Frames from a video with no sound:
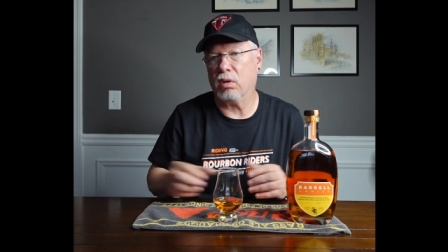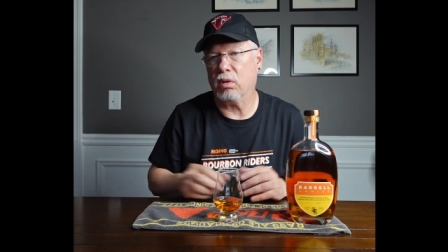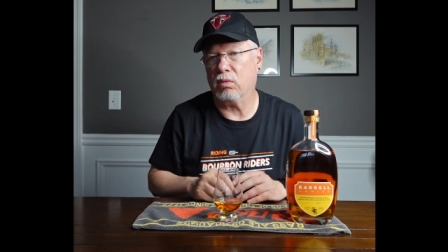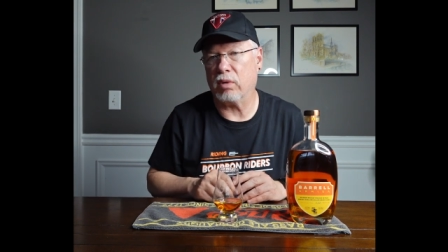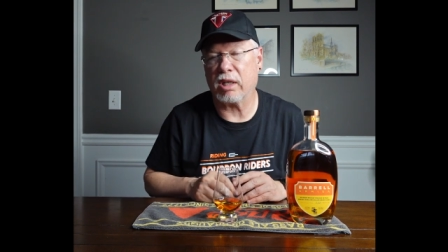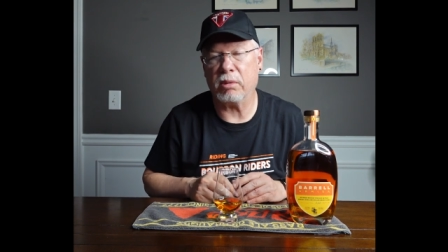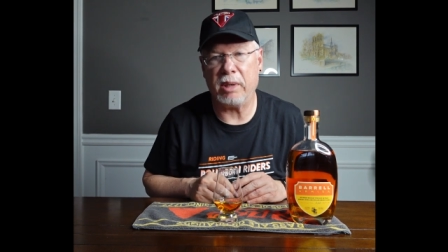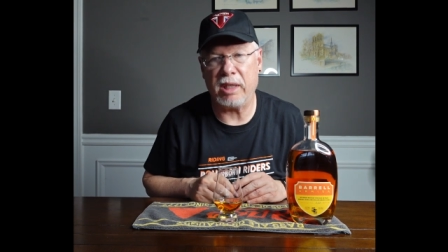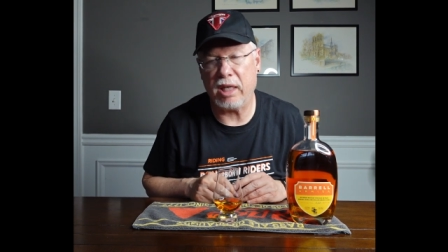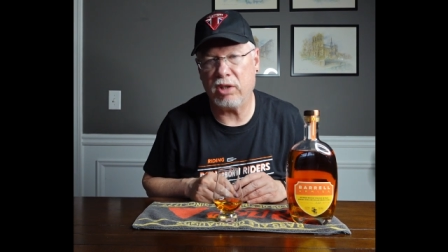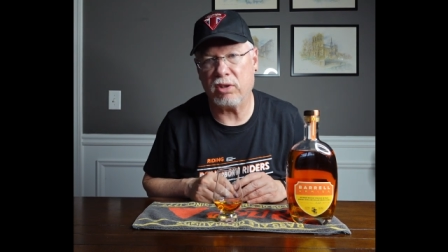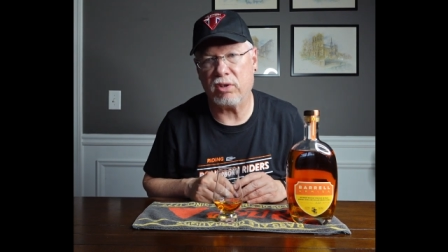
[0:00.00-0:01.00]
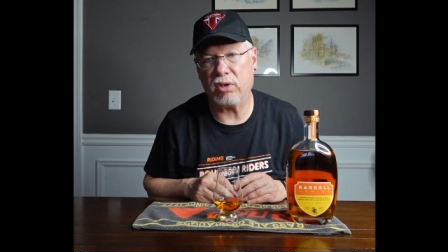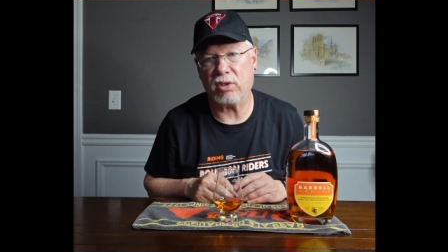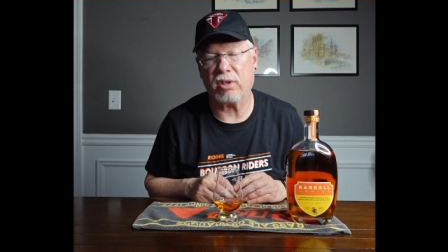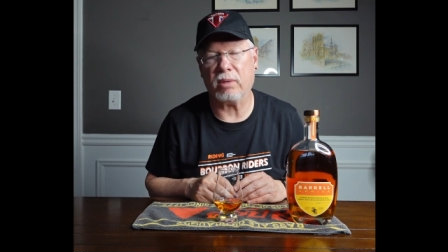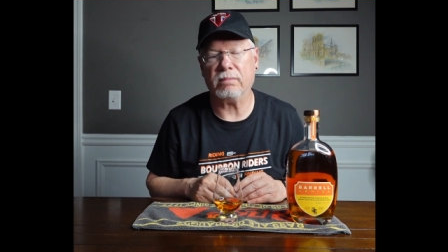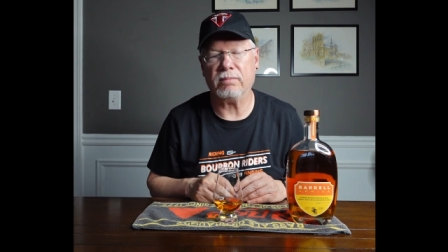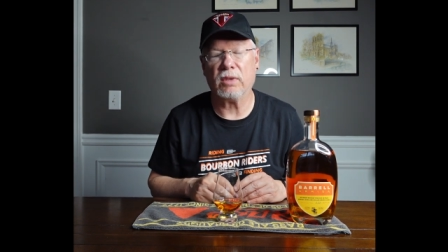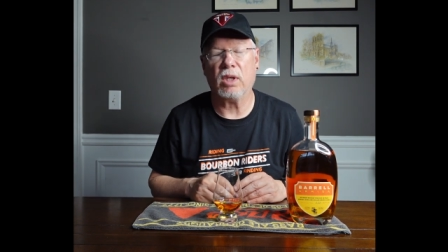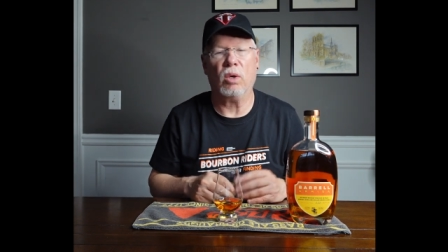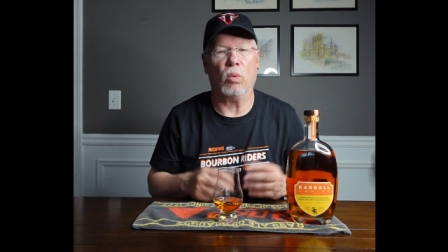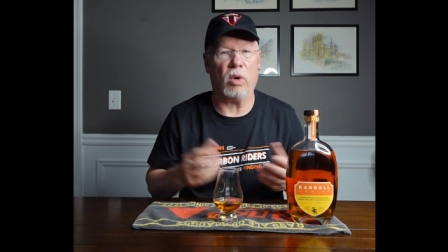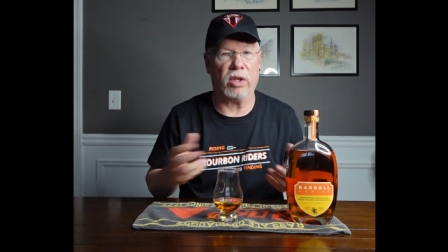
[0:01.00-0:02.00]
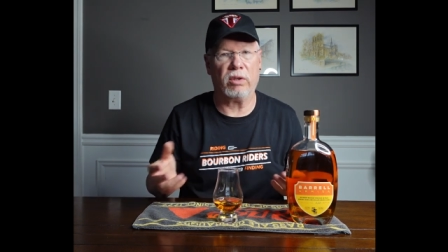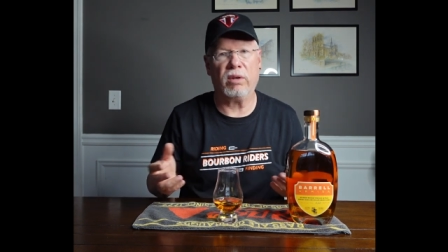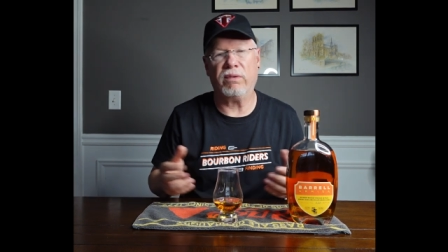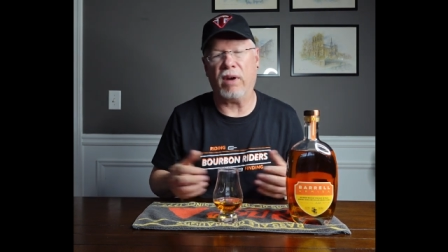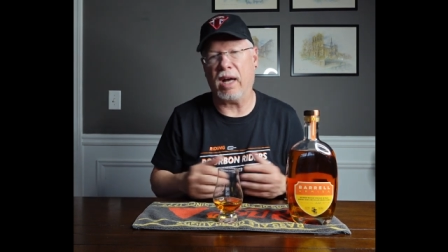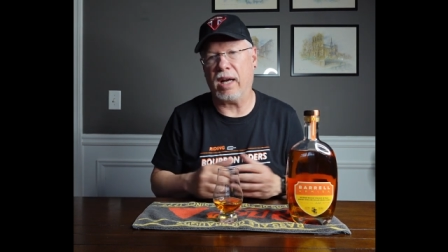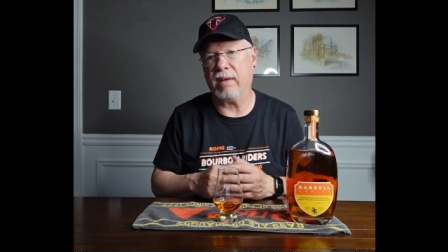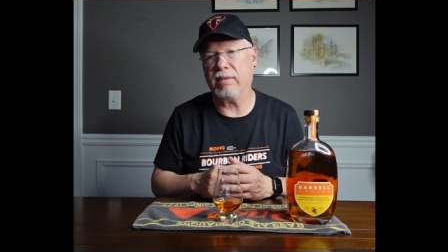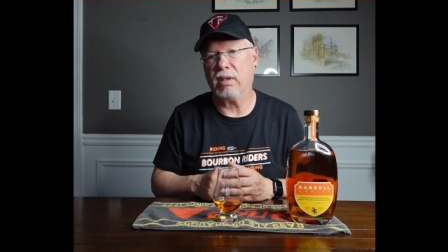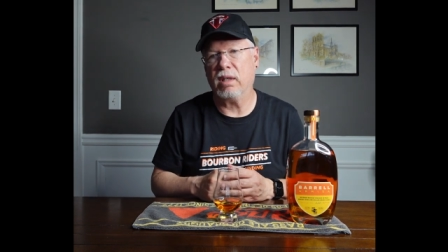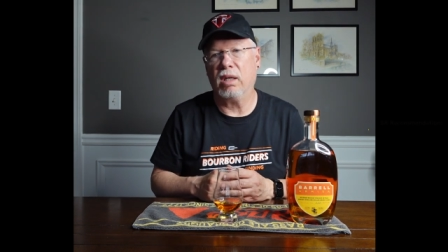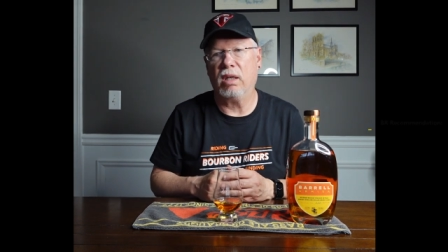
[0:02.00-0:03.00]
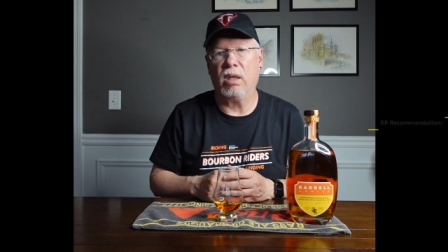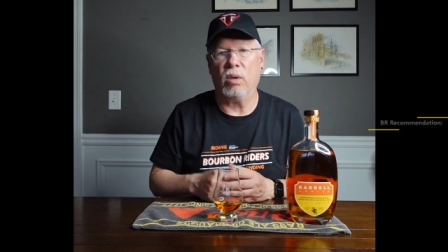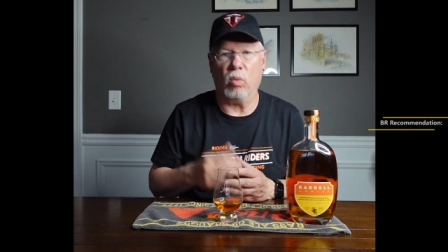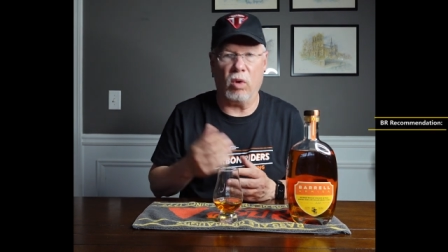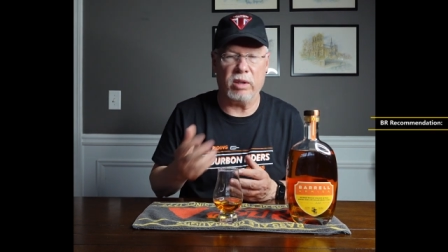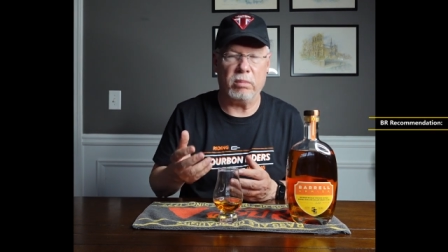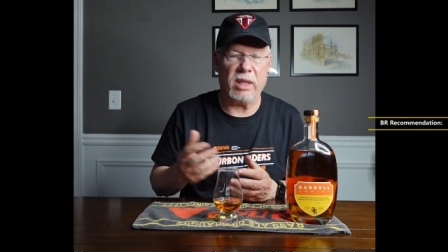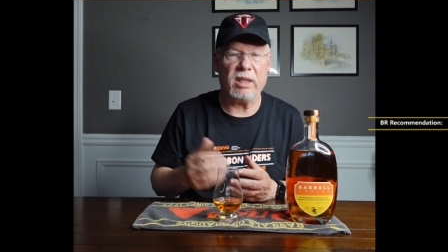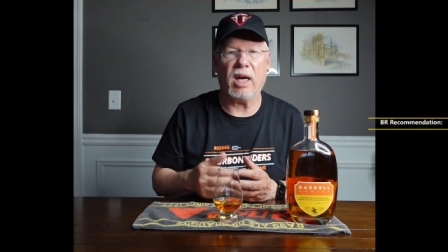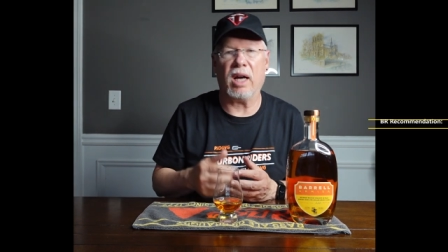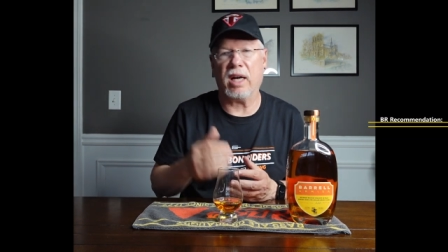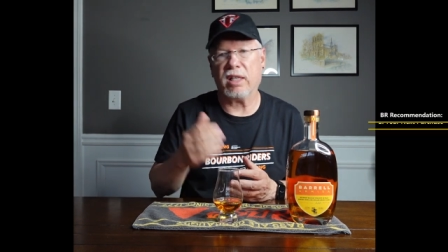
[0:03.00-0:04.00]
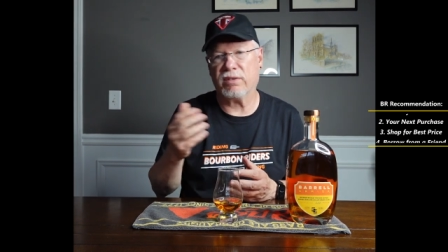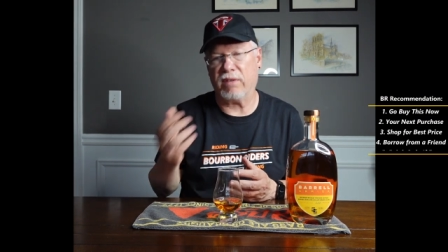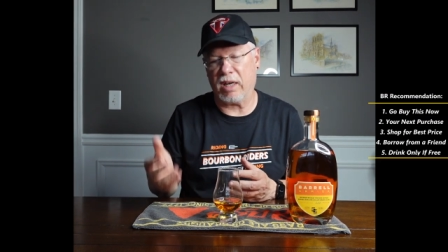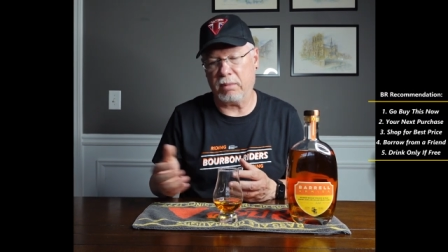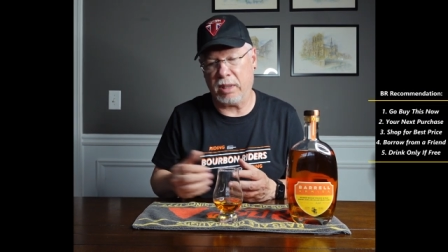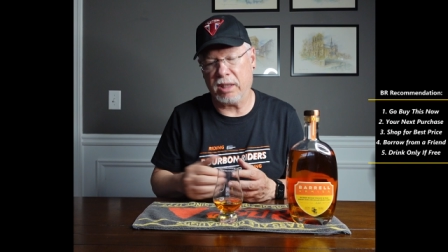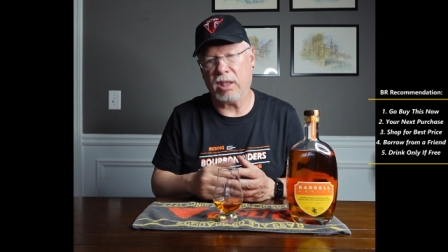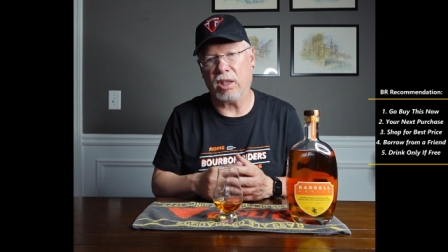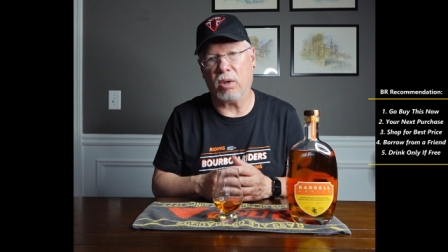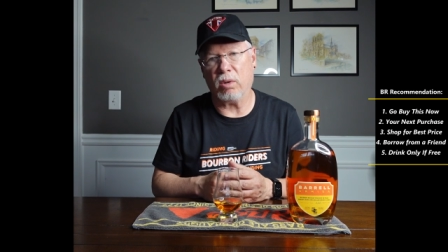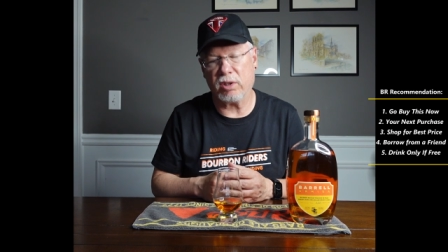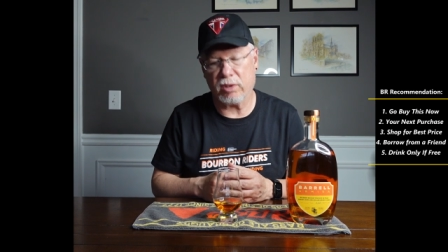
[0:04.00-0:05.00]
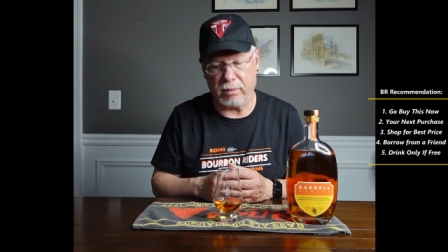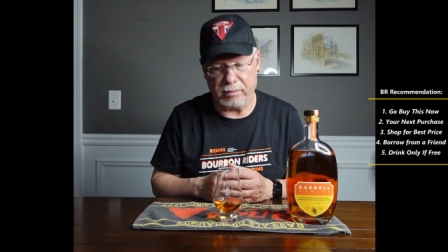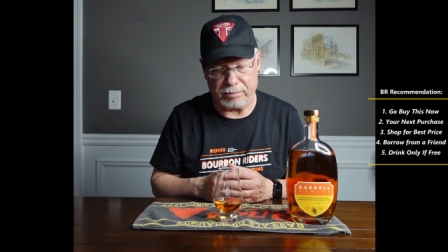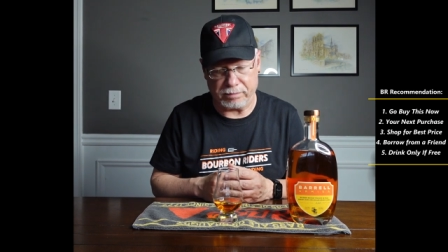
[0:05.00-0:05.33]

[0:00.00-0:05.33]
recommendation system, one through five, one being the highest, five being the lowest,